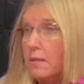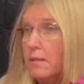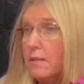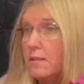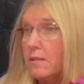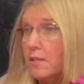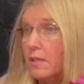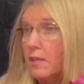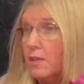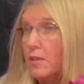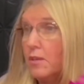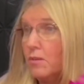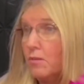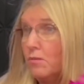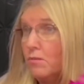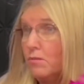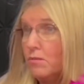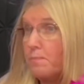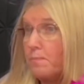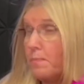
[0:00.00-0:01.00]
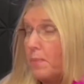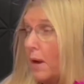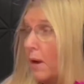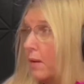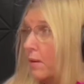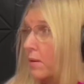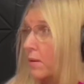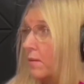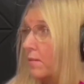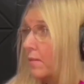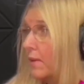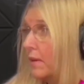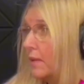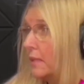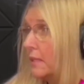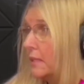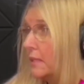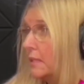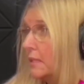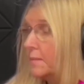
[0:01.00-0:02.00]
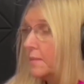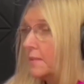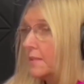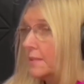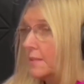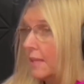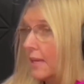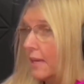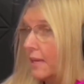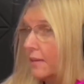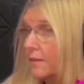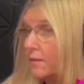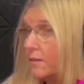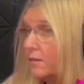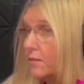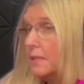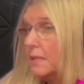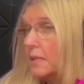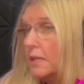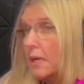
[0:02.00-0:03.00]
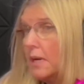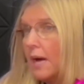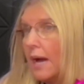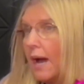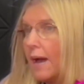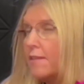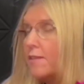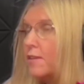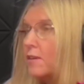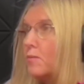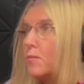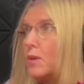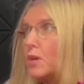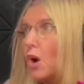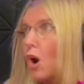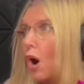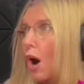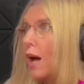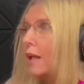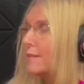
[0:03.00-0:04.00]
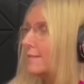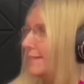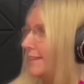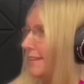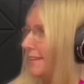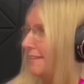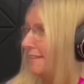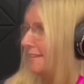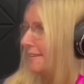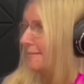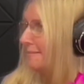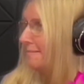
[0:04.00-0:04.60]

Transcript: a huge part of it. Standards, I think we all need them.